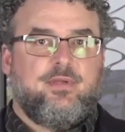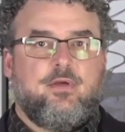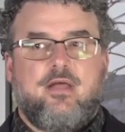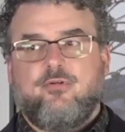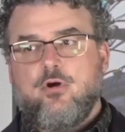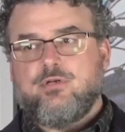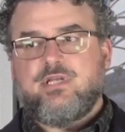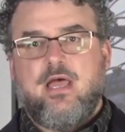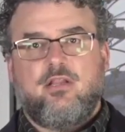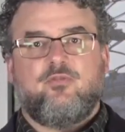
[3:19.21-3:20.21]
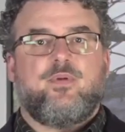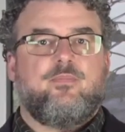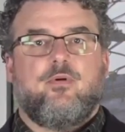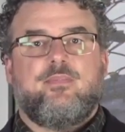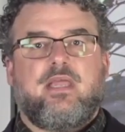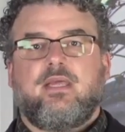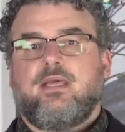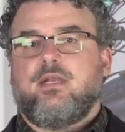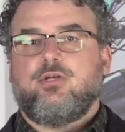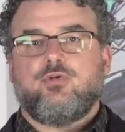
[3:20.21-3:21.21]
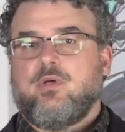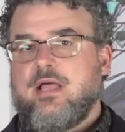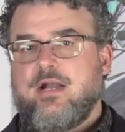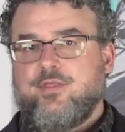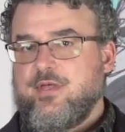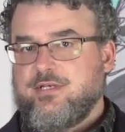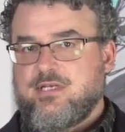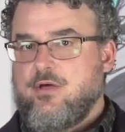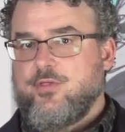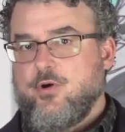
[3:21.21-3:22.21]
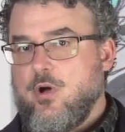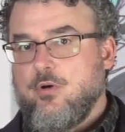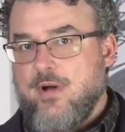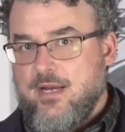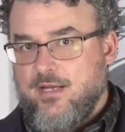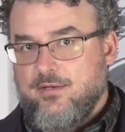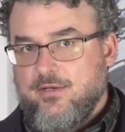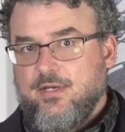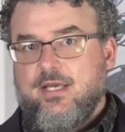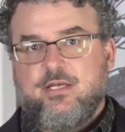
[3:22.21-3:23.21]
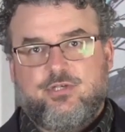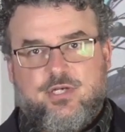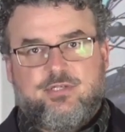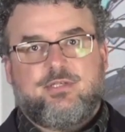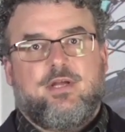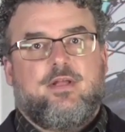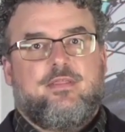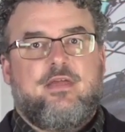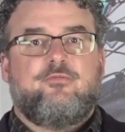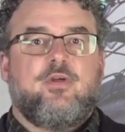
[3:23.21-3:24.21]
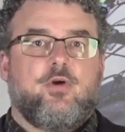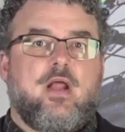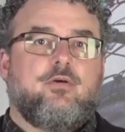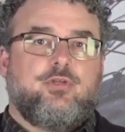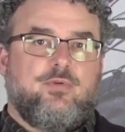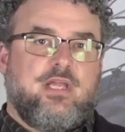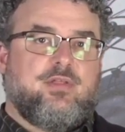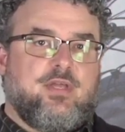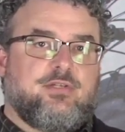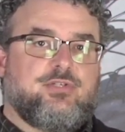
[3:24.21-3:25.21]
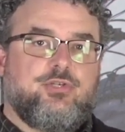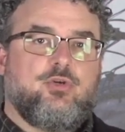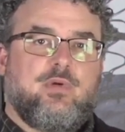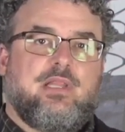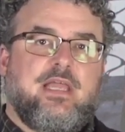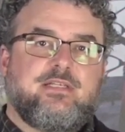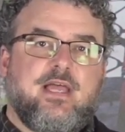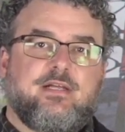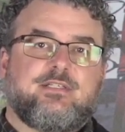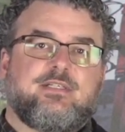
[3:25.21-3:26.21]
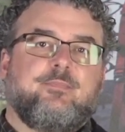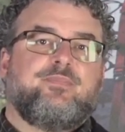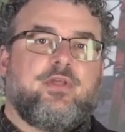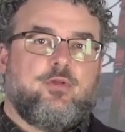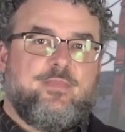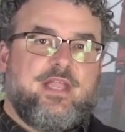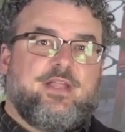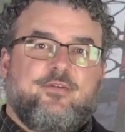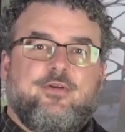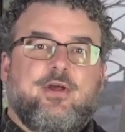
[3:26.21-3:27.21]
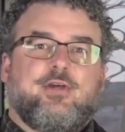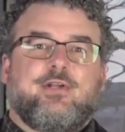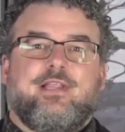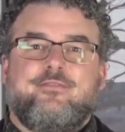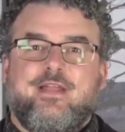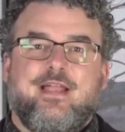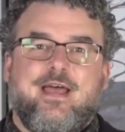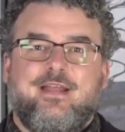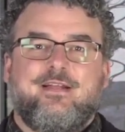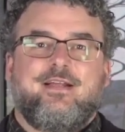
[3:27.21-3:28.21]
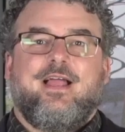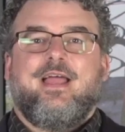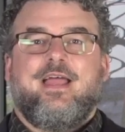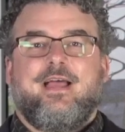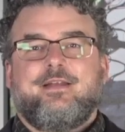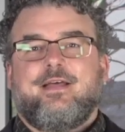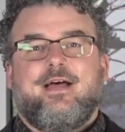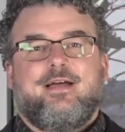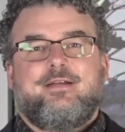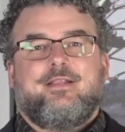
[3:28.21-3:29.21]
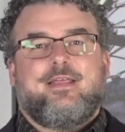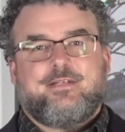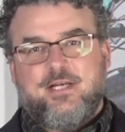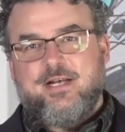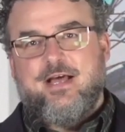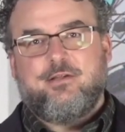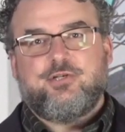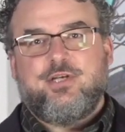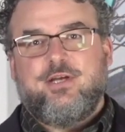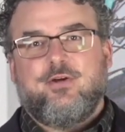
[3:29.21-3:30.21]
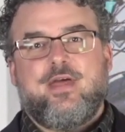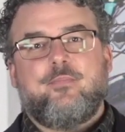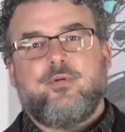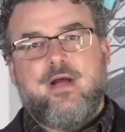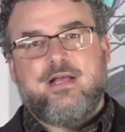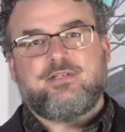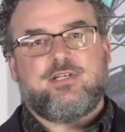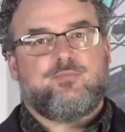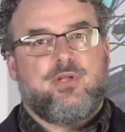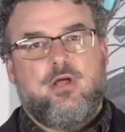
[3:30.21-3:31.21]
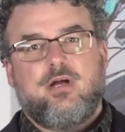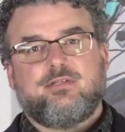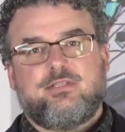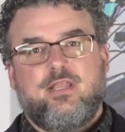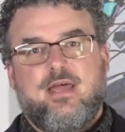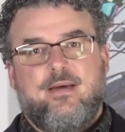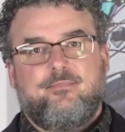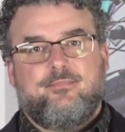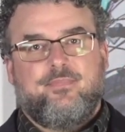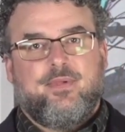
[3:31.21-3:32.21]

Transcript: I've heard tell of people making it into a lot of things out there already. It's just they've figured out unique things to do with latex. They're making a very good living at it, and that technology or that process belongs to them.